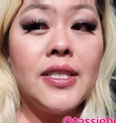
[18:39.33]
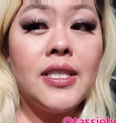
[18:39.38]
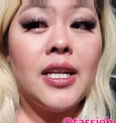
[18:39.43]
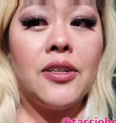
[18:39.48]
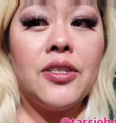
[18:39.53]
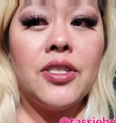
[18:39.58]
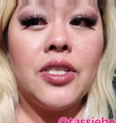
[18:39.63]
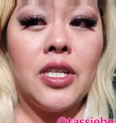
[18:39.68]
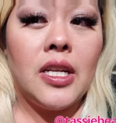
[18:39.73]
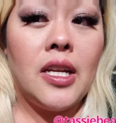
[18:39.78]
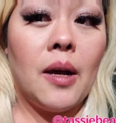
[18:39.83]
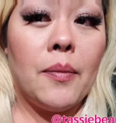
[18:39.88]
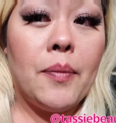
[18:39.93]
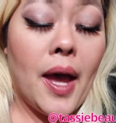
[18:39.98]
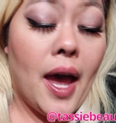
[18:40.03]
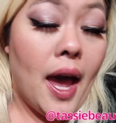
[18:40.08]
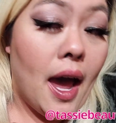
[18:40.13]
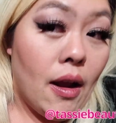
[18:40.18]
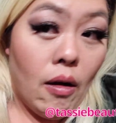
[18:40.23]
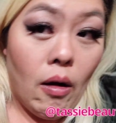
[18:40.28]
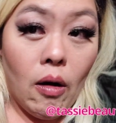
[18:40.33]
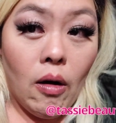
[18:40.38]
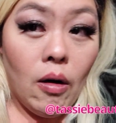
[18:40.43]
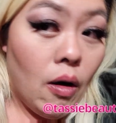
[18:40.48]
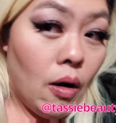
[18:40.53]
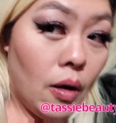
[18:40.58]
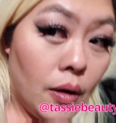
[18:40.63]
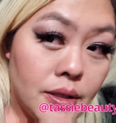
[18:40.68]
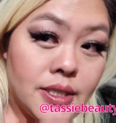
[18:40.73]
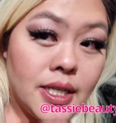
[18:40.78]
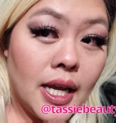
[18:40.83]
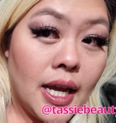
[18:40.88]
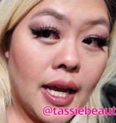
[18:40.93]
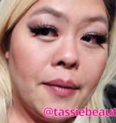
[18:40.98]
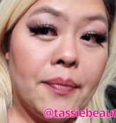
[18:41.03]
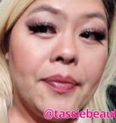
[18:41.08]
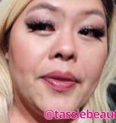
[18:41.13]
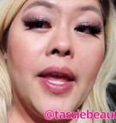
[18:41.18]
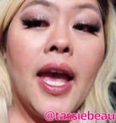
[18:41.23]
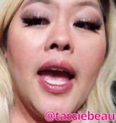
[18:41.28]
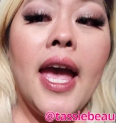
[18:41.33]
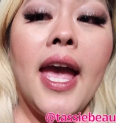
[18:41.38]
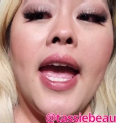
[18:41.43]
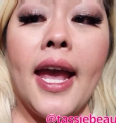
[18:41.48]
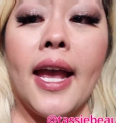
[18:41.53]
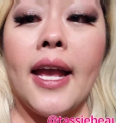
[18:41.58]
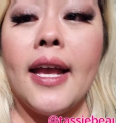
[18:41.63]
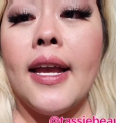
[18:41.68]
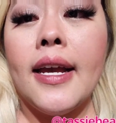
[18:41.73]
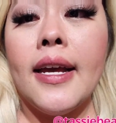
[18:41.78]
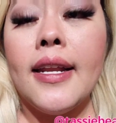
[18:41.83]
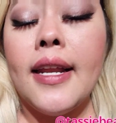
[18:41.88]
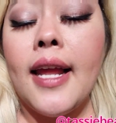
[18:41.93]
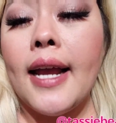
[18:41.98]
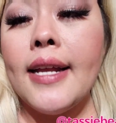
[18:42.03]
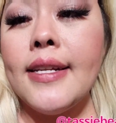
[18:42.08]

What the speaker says: touched it up at all day. And I